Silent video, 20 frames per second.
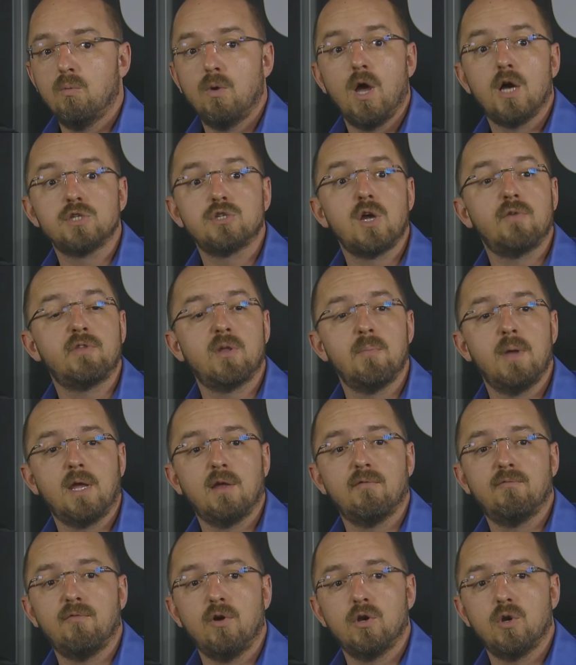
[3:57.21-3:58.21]
We also have to
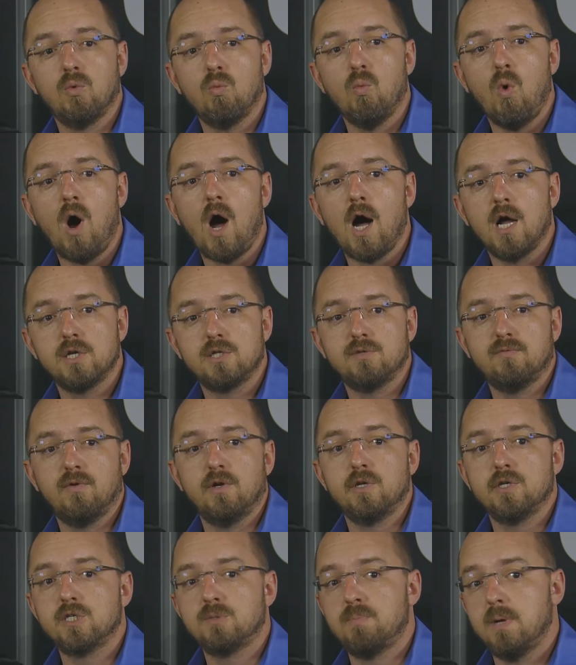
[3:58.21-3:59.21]
make it fun to watch, fun to